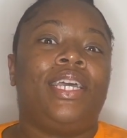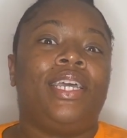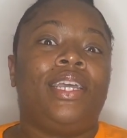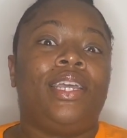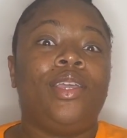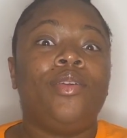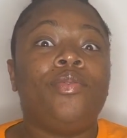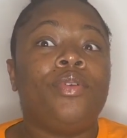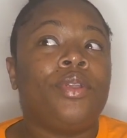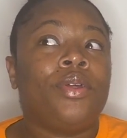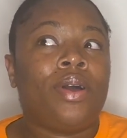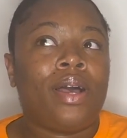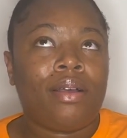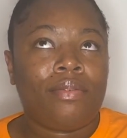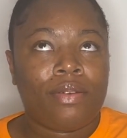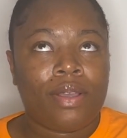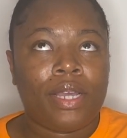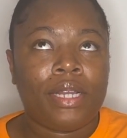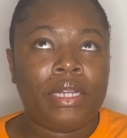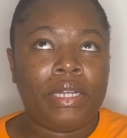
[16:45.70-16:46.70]
even though
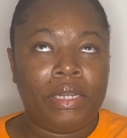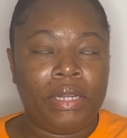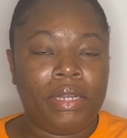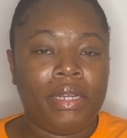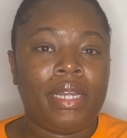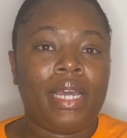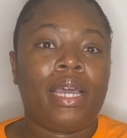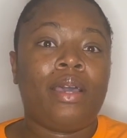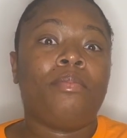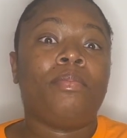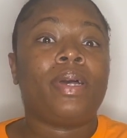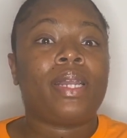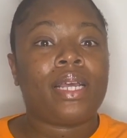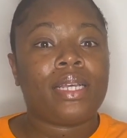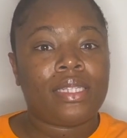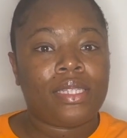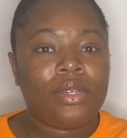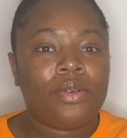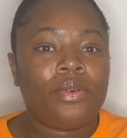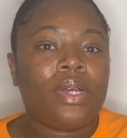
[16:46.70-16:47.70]
I've kind of done that, but I
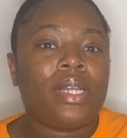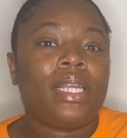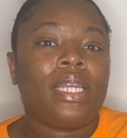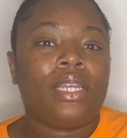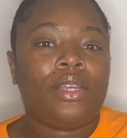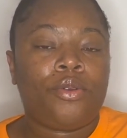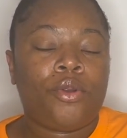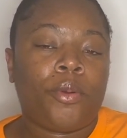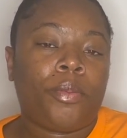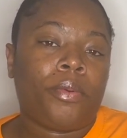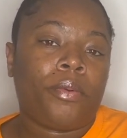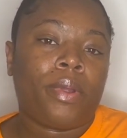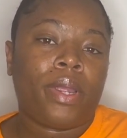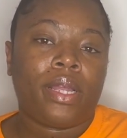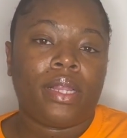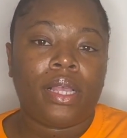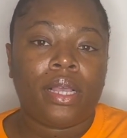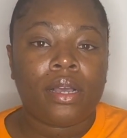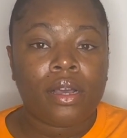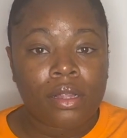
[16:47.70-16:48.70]
still want to incorporate
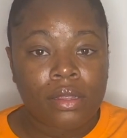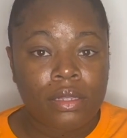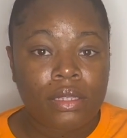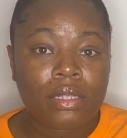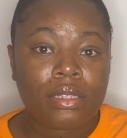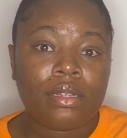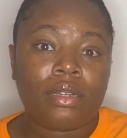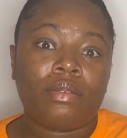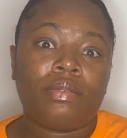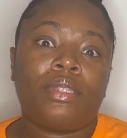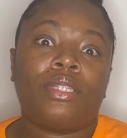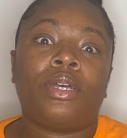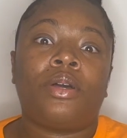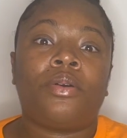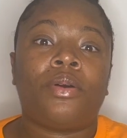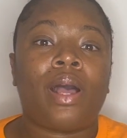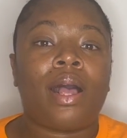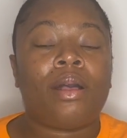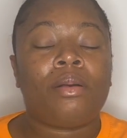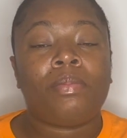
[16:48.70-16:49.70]
like other stuff.
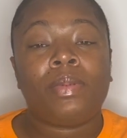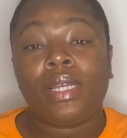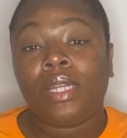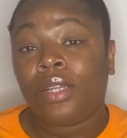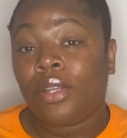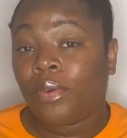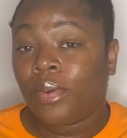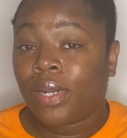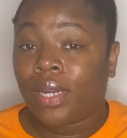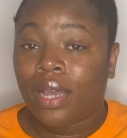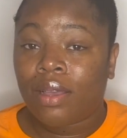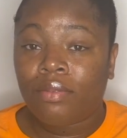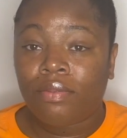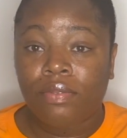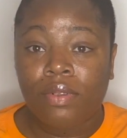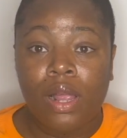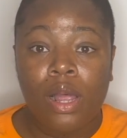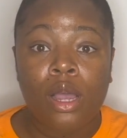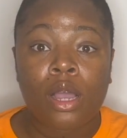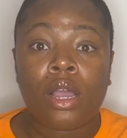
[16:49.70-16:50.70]
So I'll be doing that
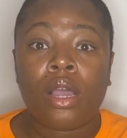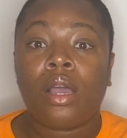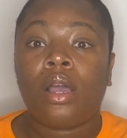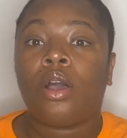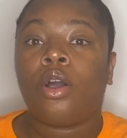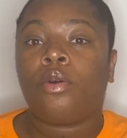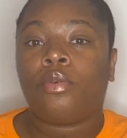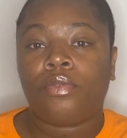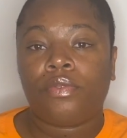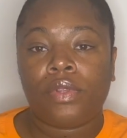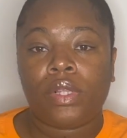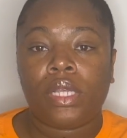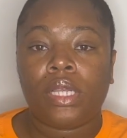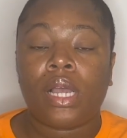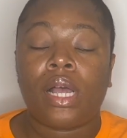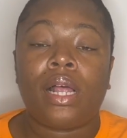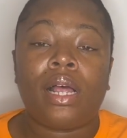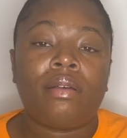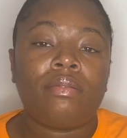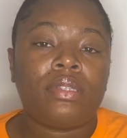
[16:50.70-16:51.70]
vlog, hopefully,
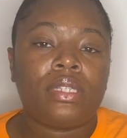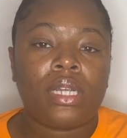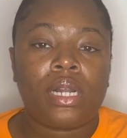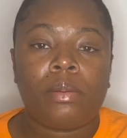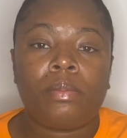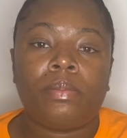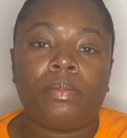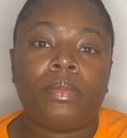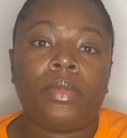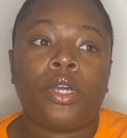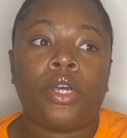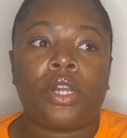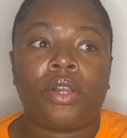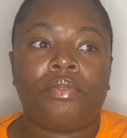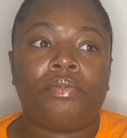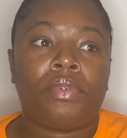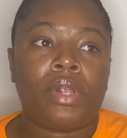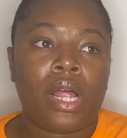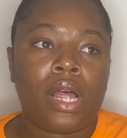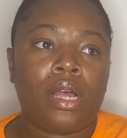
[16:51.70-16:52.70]
y'all. I've said I'm gonna
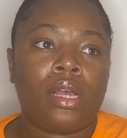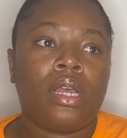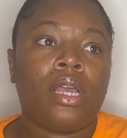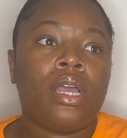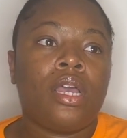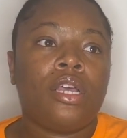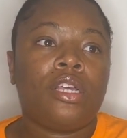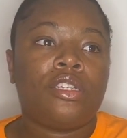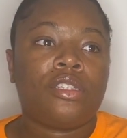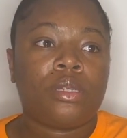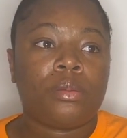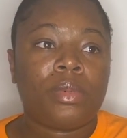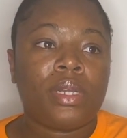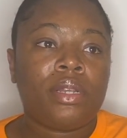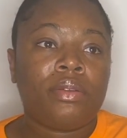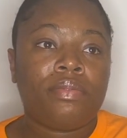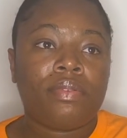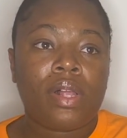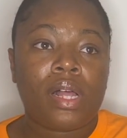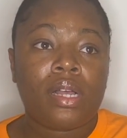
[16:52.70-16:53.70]
vlog so many
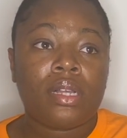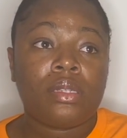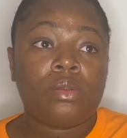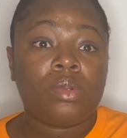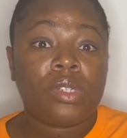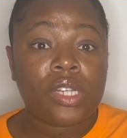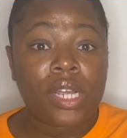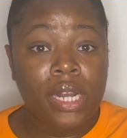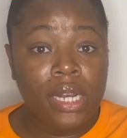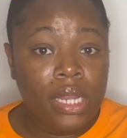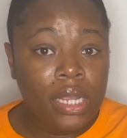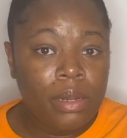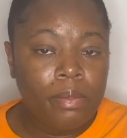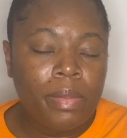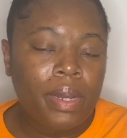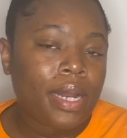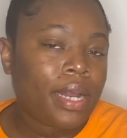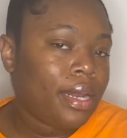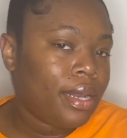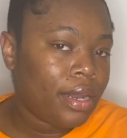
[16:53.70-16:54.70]
vlogs, which I did,
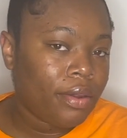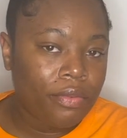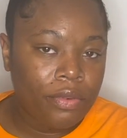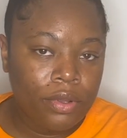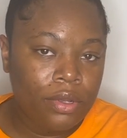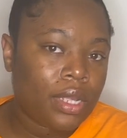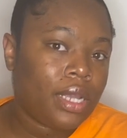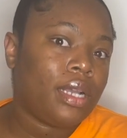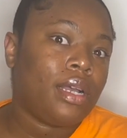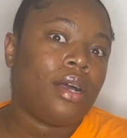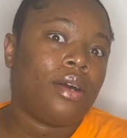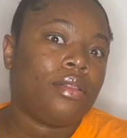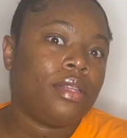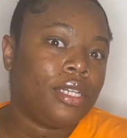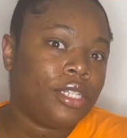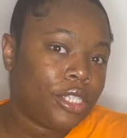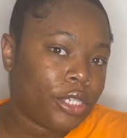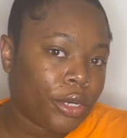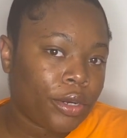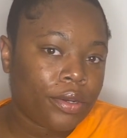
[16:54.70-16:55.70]
but I never like how they
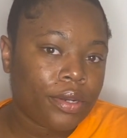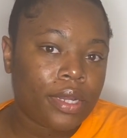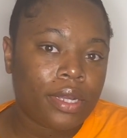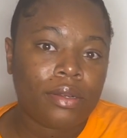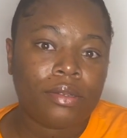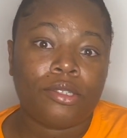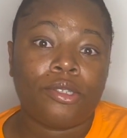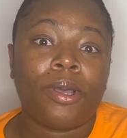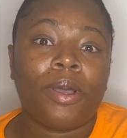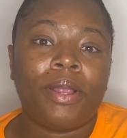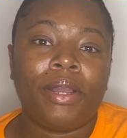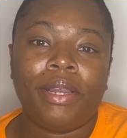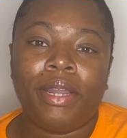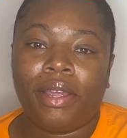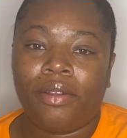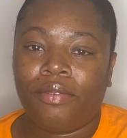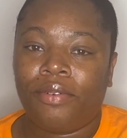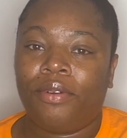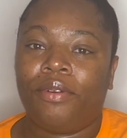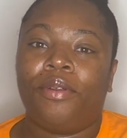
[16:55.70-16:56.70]
turned out, so I
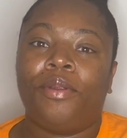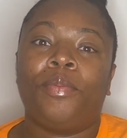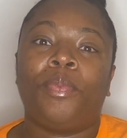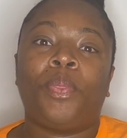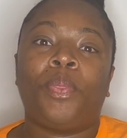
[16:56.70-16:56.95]
never